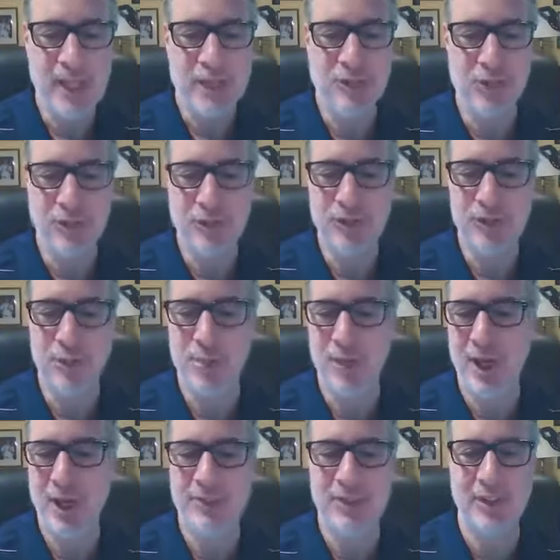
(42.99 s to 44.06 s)
So just some
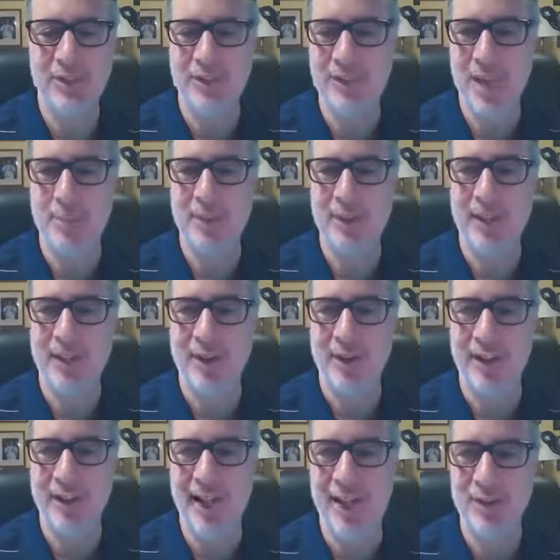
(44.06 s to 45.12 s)
uh, stuff that's happening
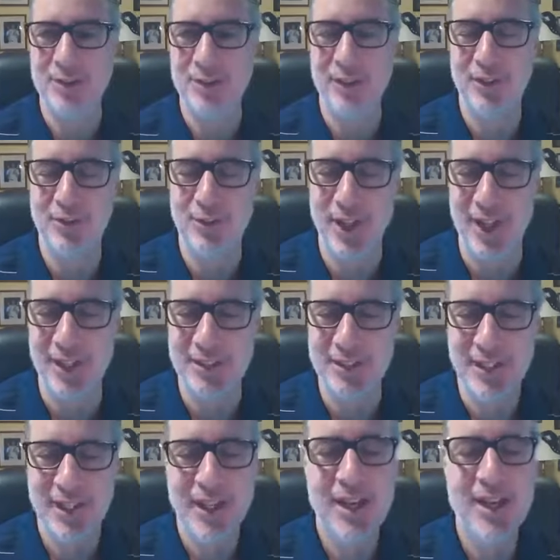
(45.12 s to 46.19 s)
around the house here for us.
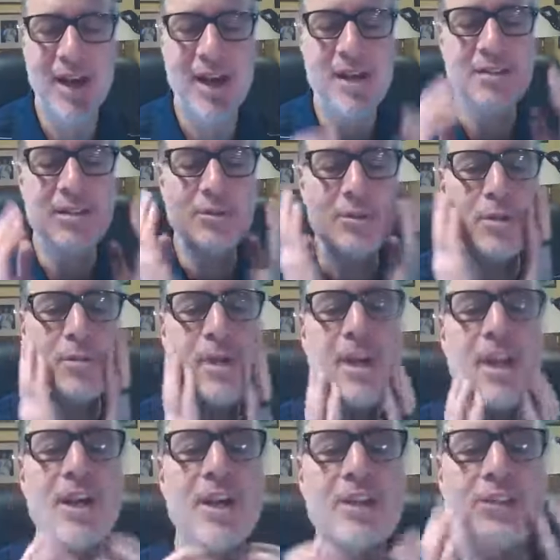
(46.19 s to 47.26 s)
Uh, some of you may
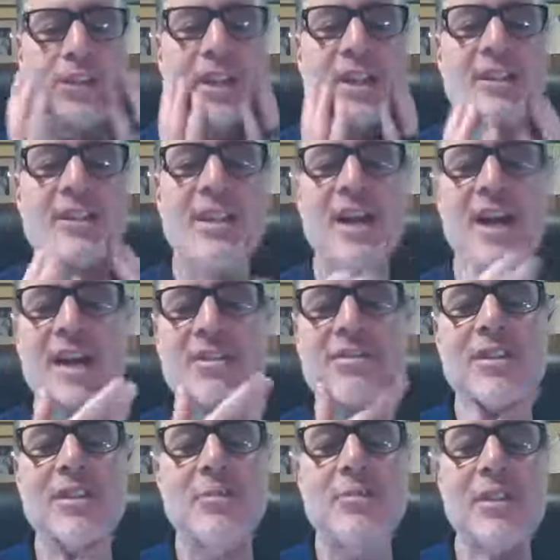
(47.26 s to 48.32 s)
notice that uh, I have a
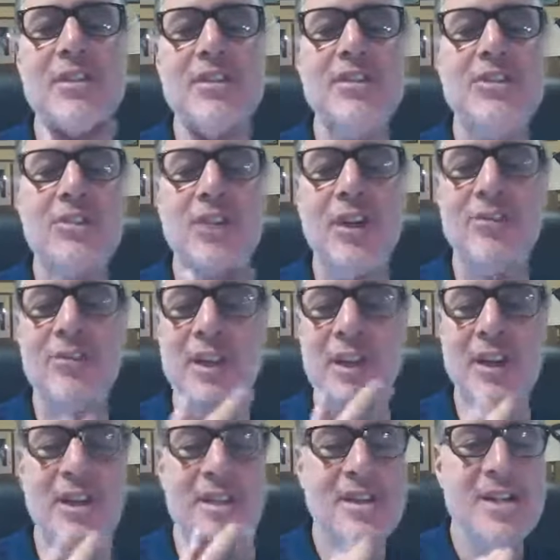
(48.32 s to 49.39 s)
little bit of a scruff
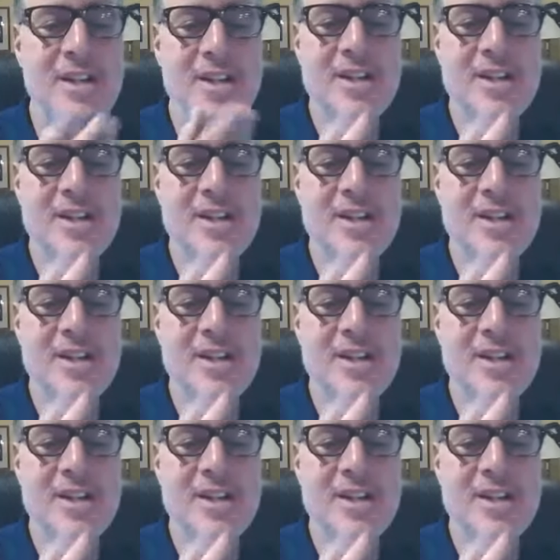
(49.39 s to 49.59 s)
here.